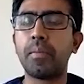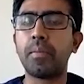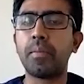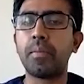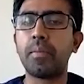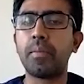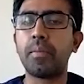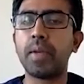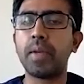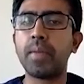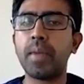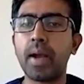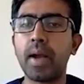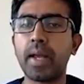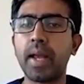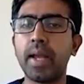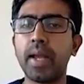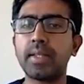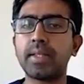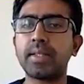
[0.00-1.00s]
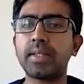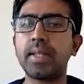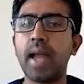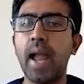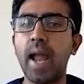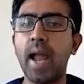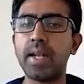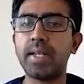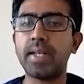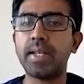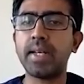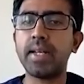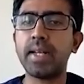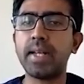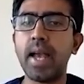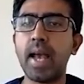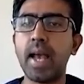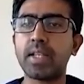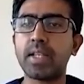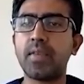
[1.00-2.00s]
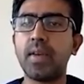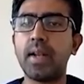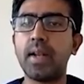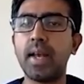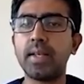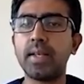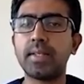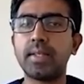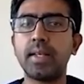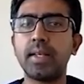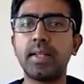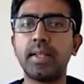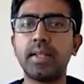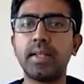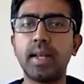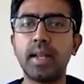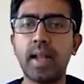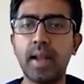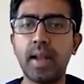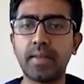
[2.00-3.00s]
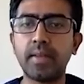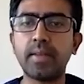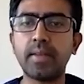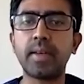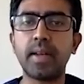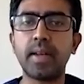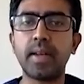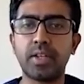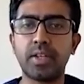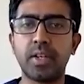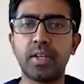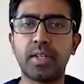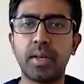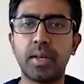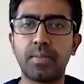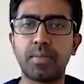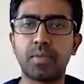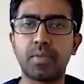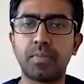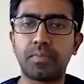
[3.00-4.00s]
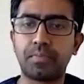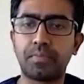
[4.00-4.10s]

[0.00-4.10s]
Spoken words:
demarcates the anterior as well as the lateral relationships.